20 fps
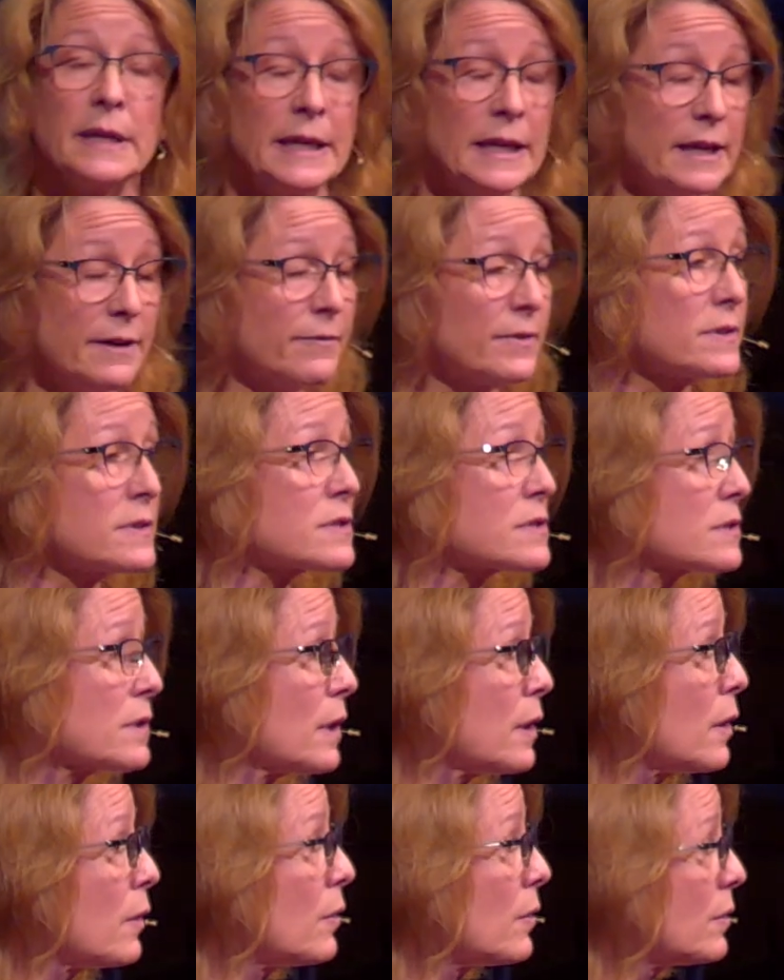Even
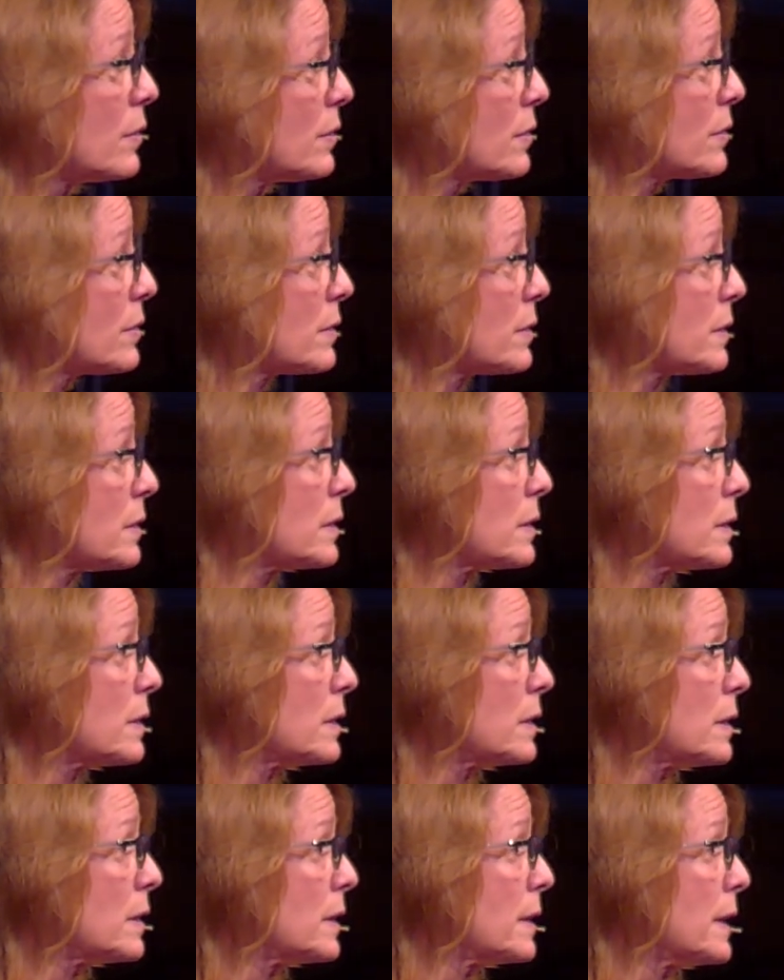so,
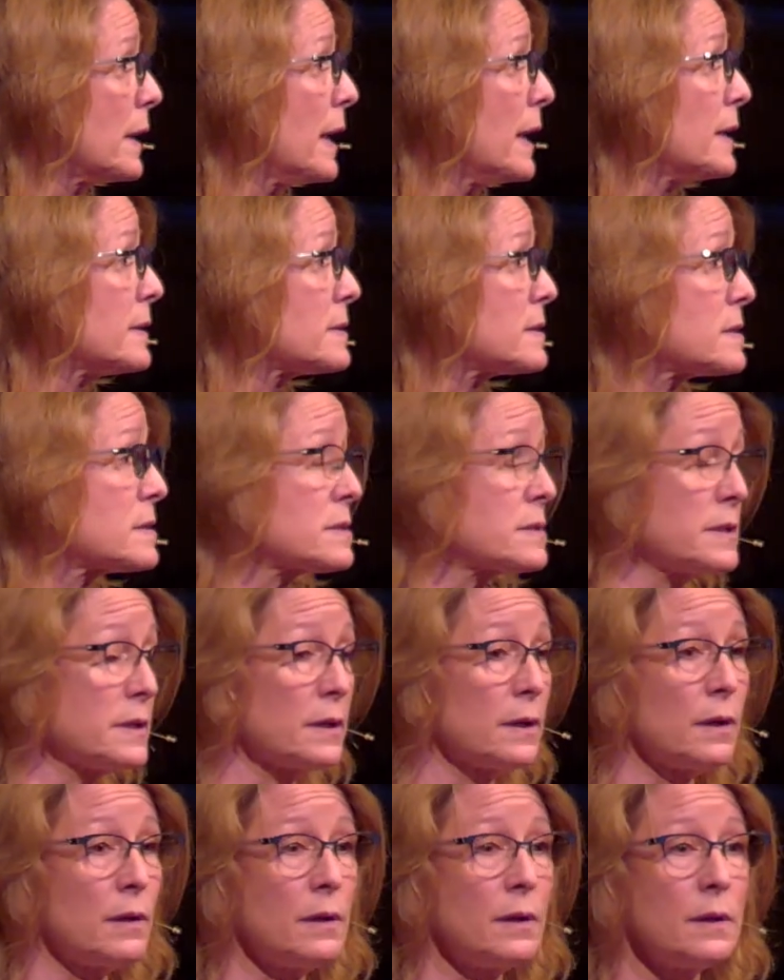it
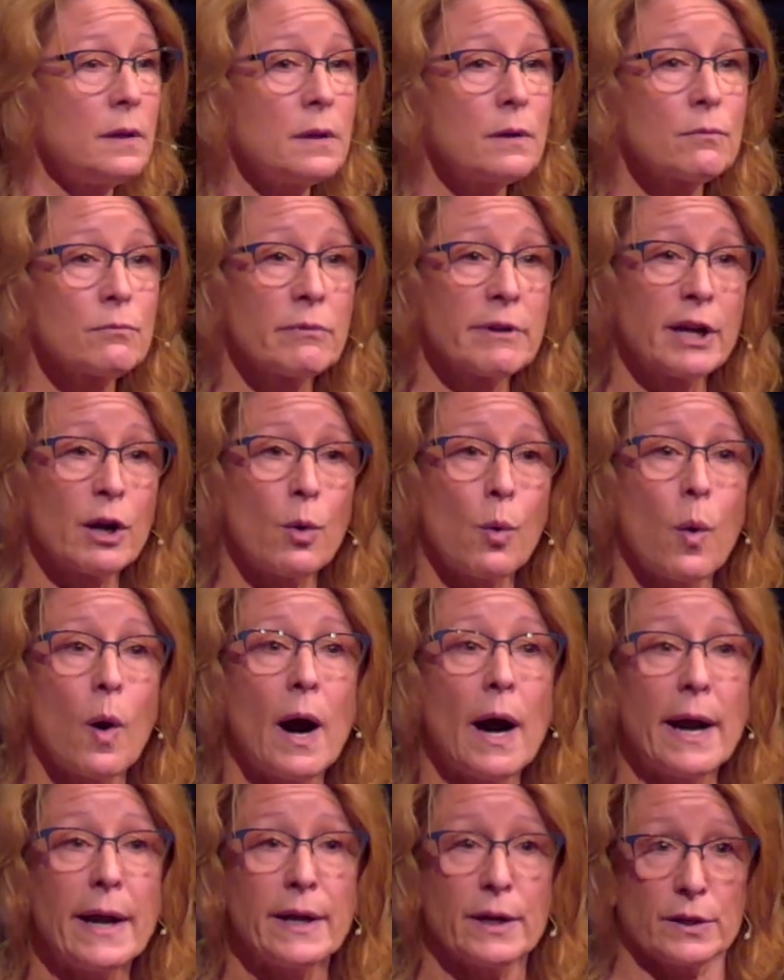still
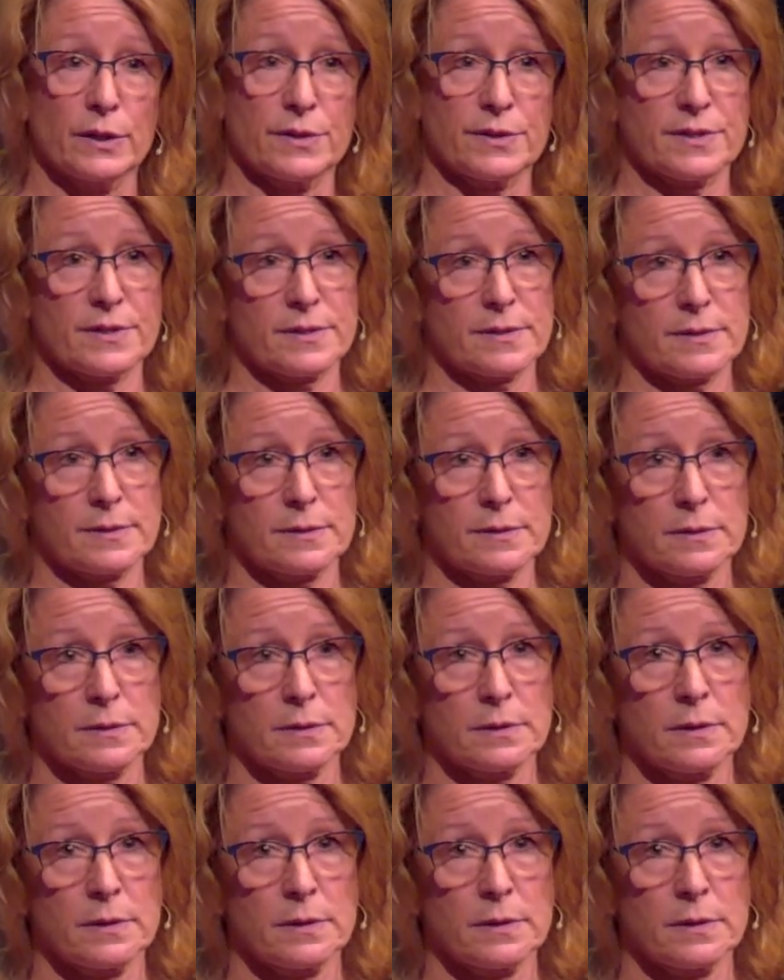requires